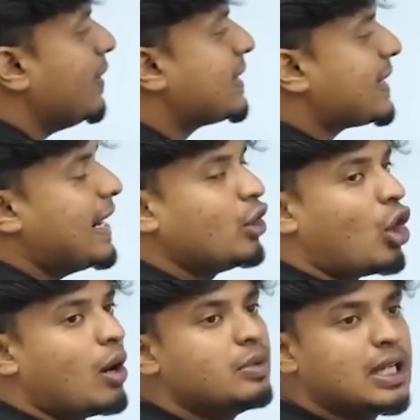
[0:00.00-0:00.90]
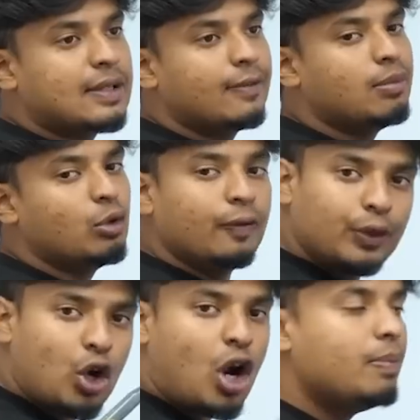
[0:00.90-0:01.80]
which side the object will move?
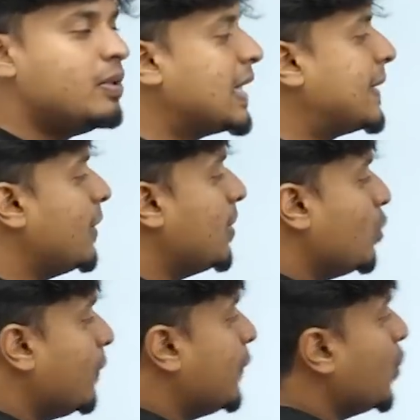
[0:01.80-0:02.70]
The object will move